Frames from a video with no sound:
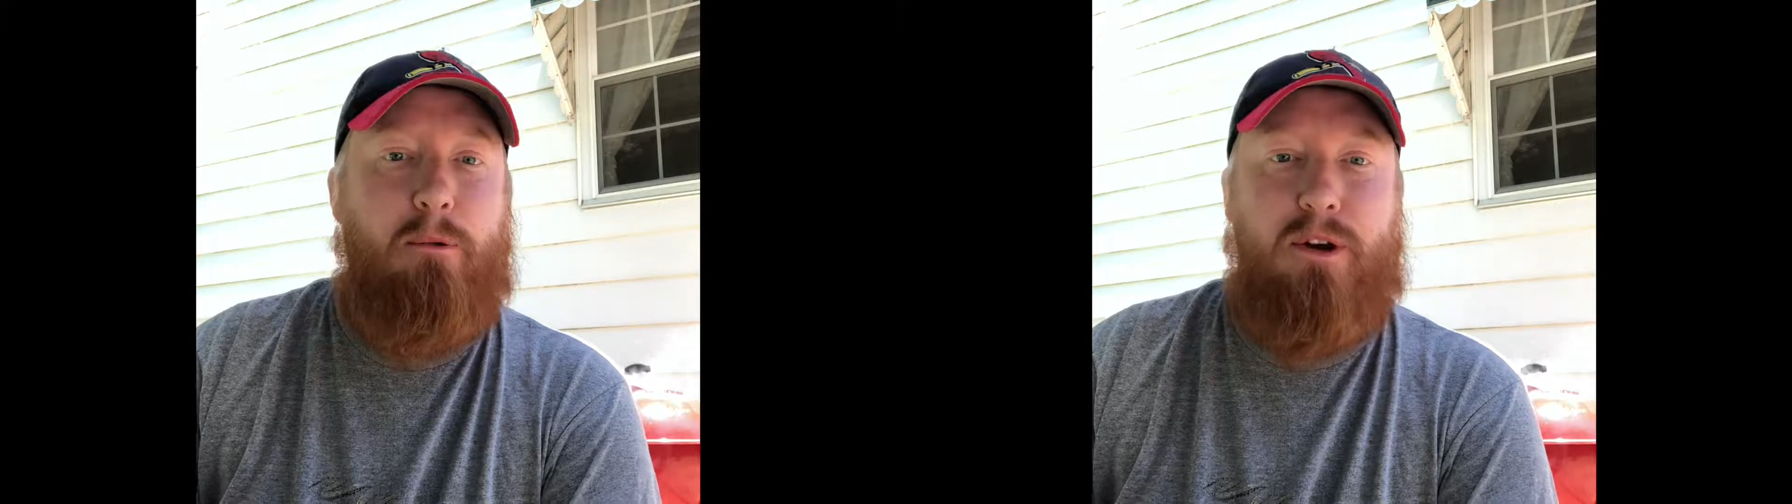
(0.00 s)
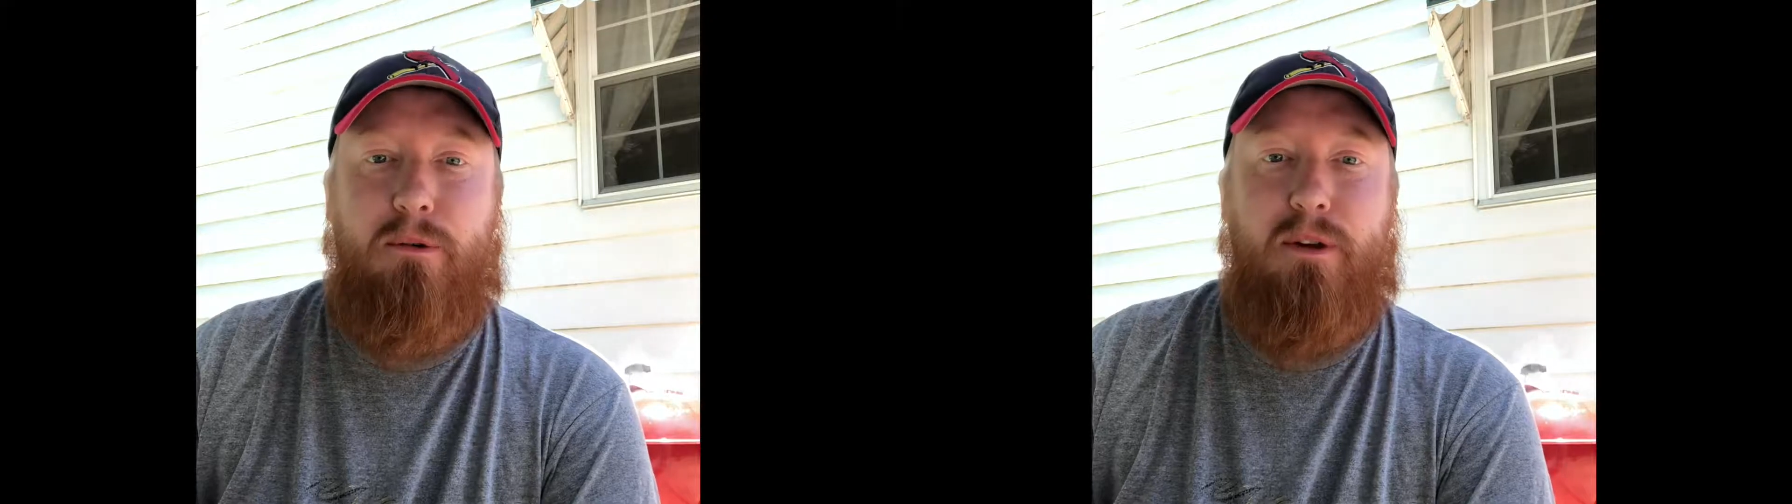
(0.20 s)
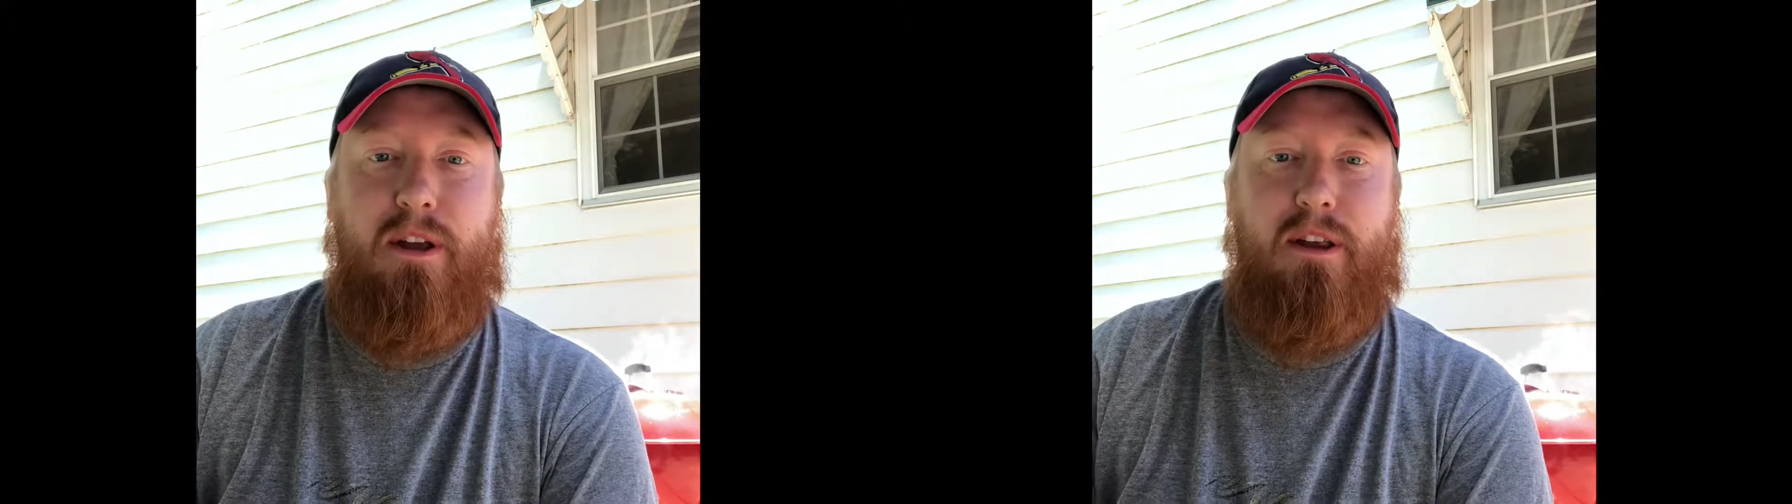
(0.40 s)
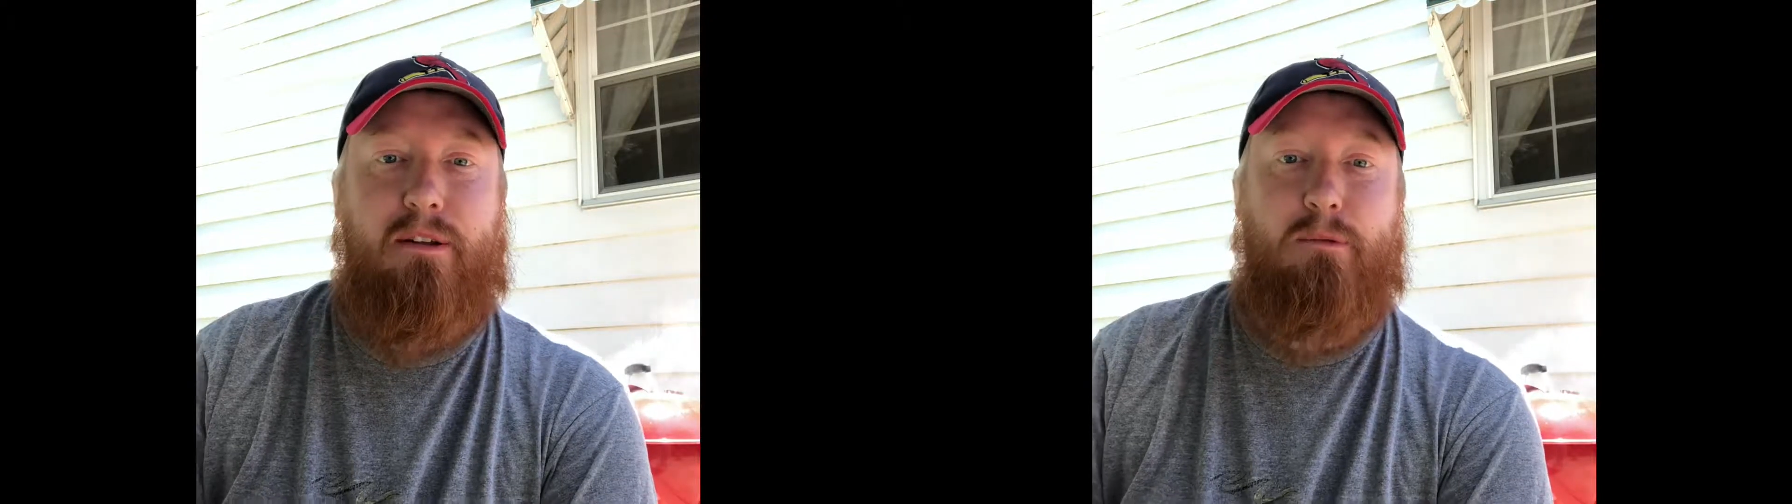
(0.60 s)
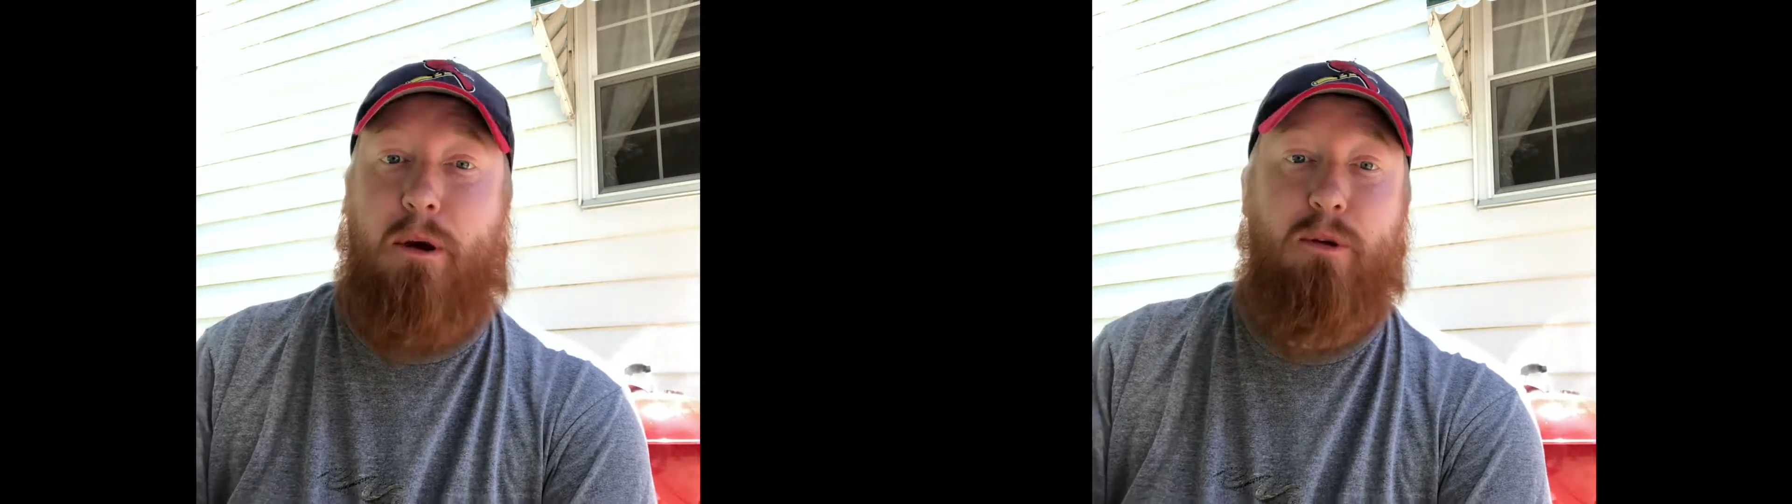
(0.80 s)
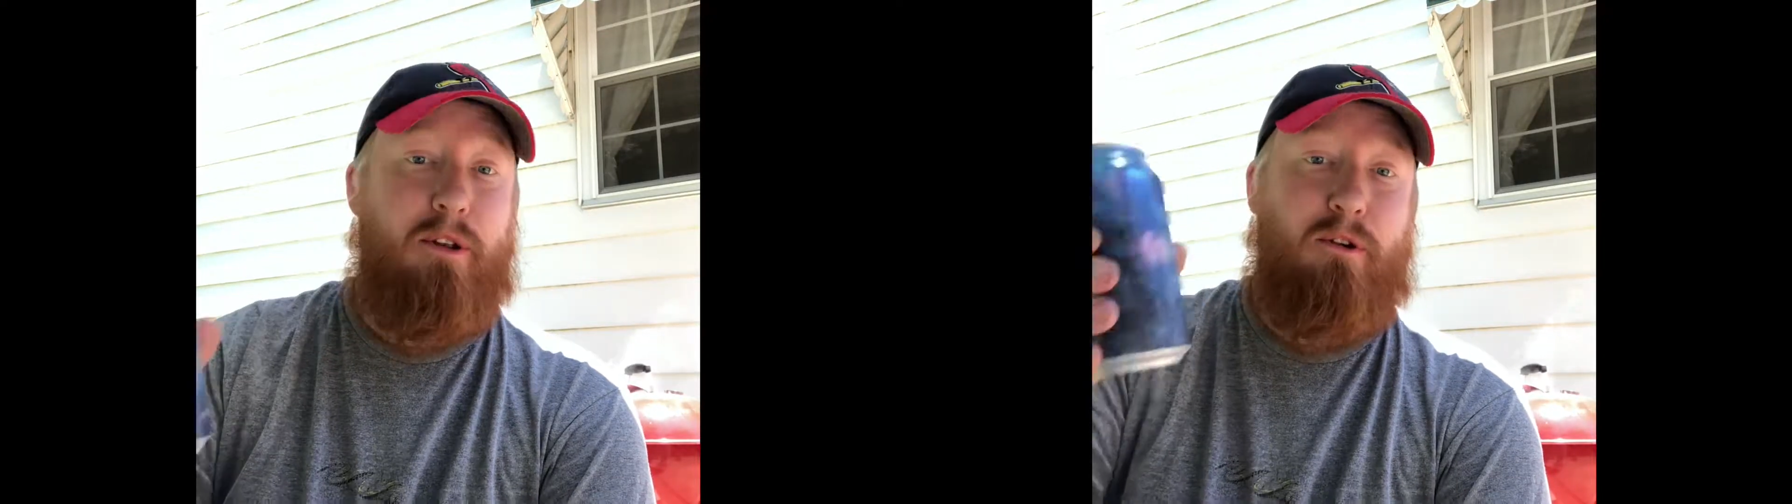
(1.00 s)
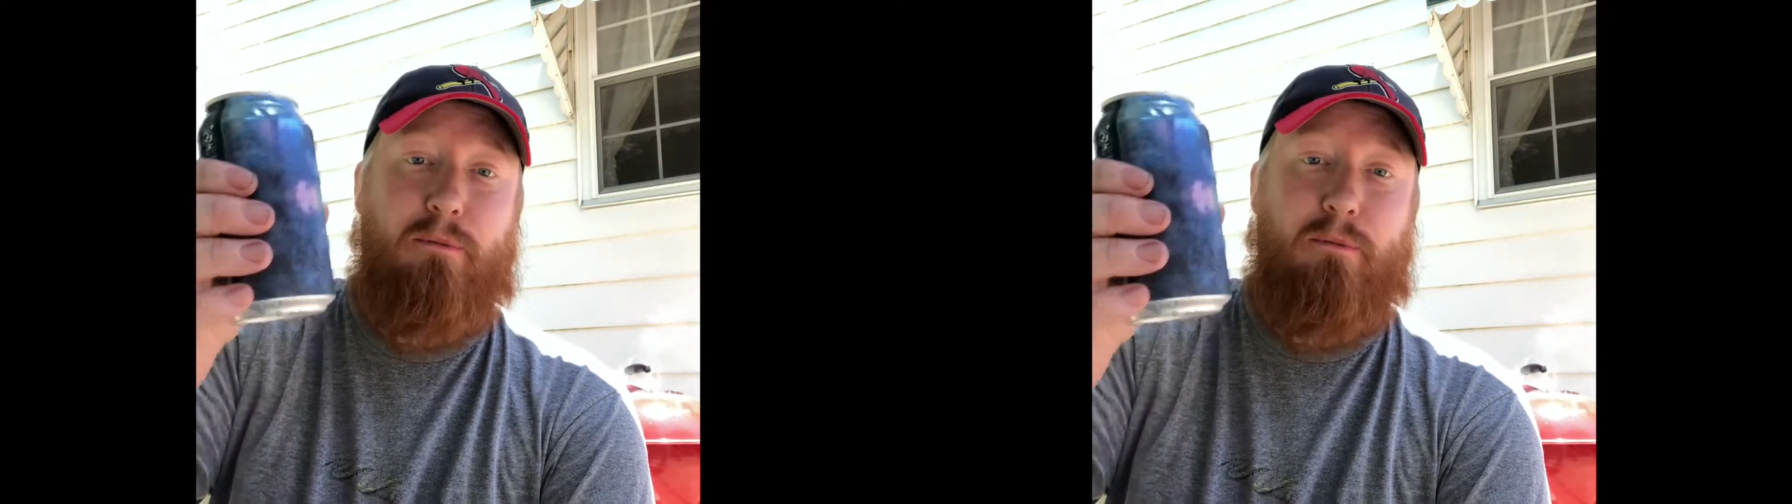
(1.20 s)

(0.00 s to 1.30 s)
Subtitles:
we're doing again. I really do